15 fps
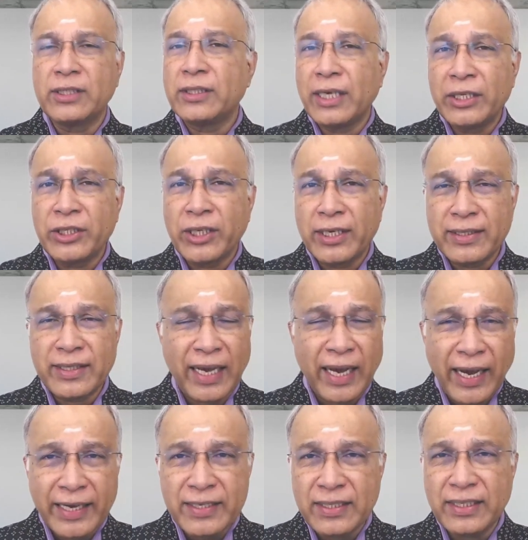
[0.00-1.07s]
such as the
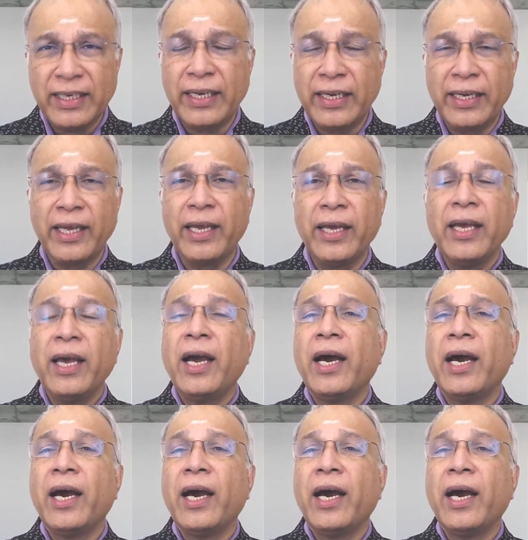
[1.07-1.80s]
ICNA